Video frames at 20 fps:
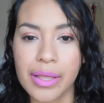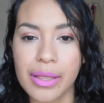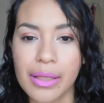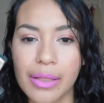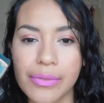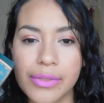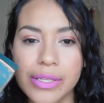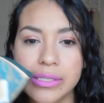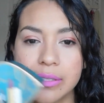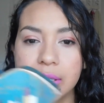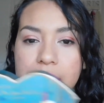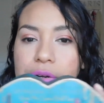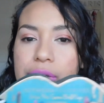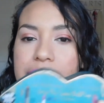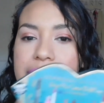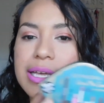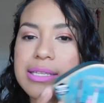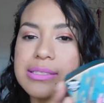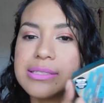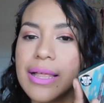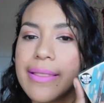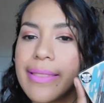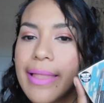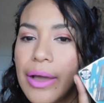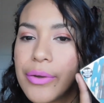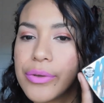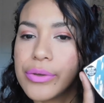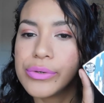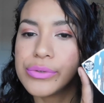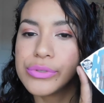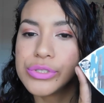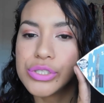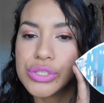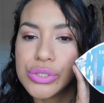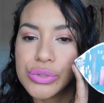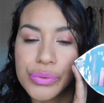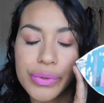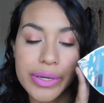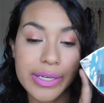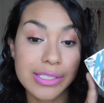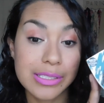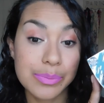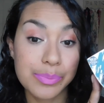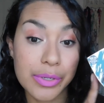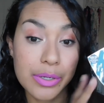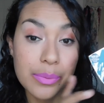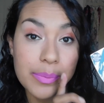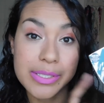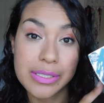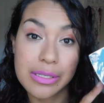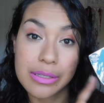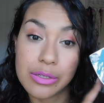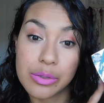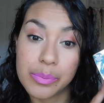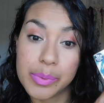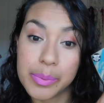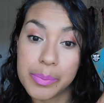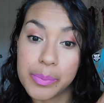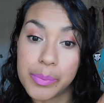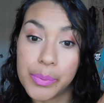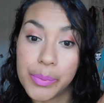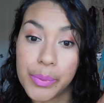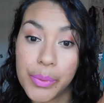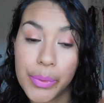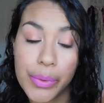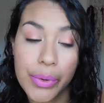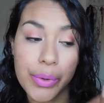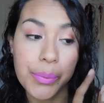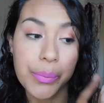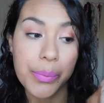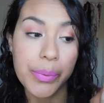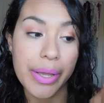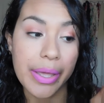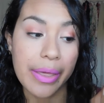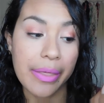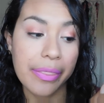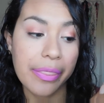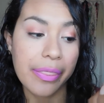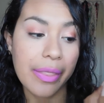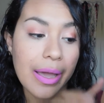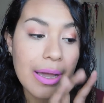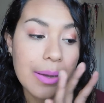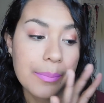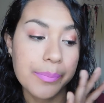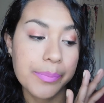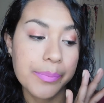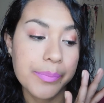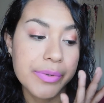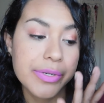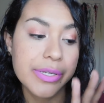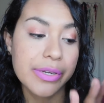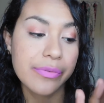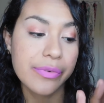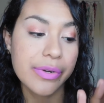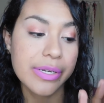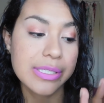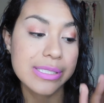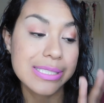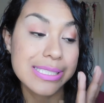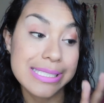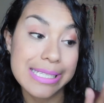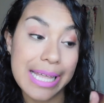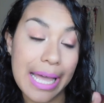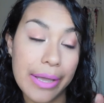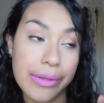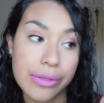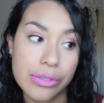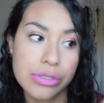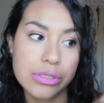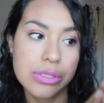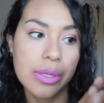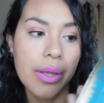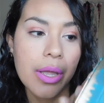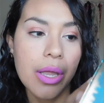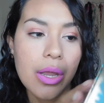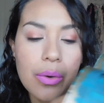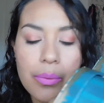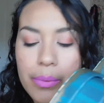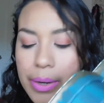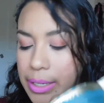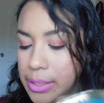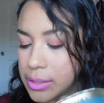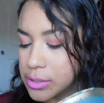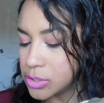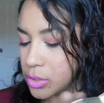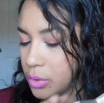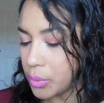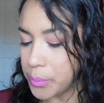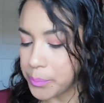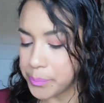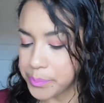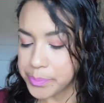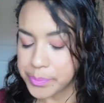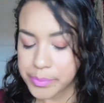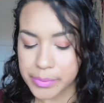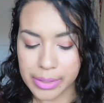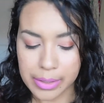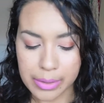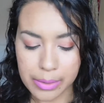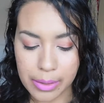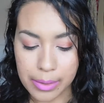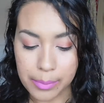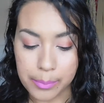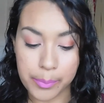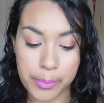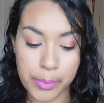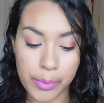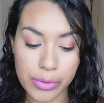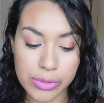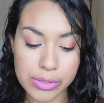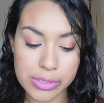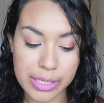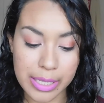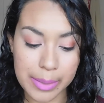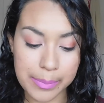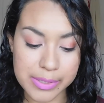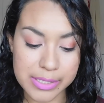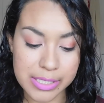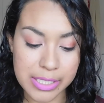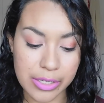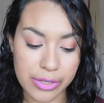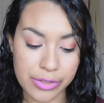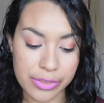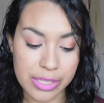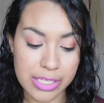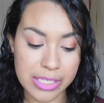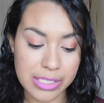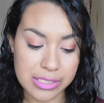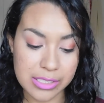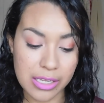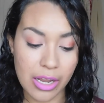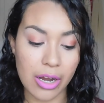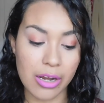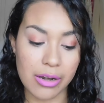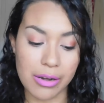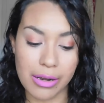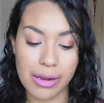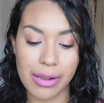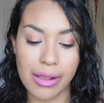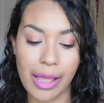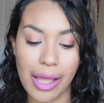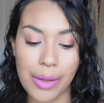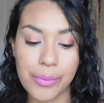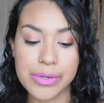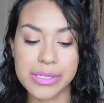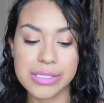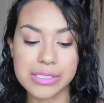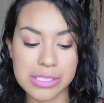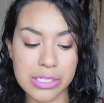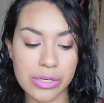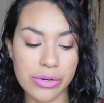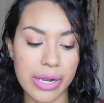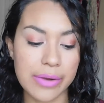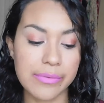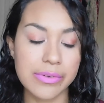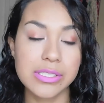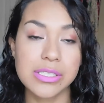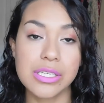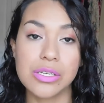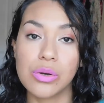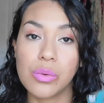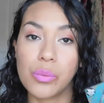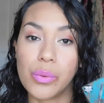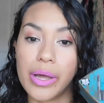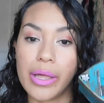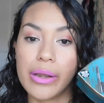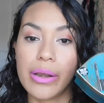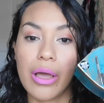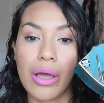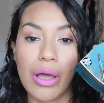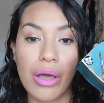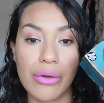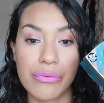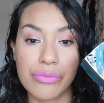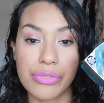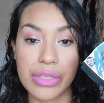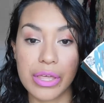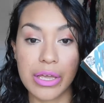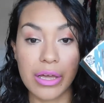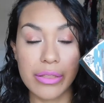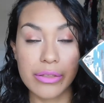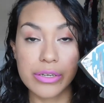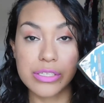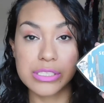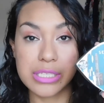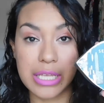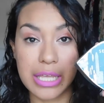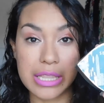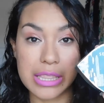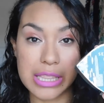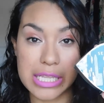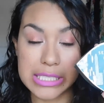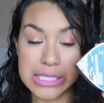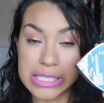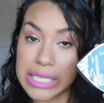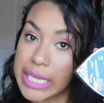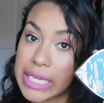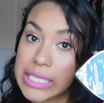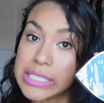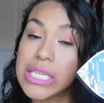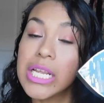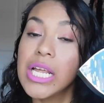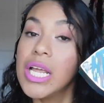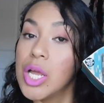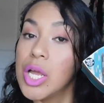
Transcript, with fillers: uh, these little kits allow you to experiment a little bit more with um, different styles, right? So uh, bold lips here. These are, I would consider every single one of the colors in this kit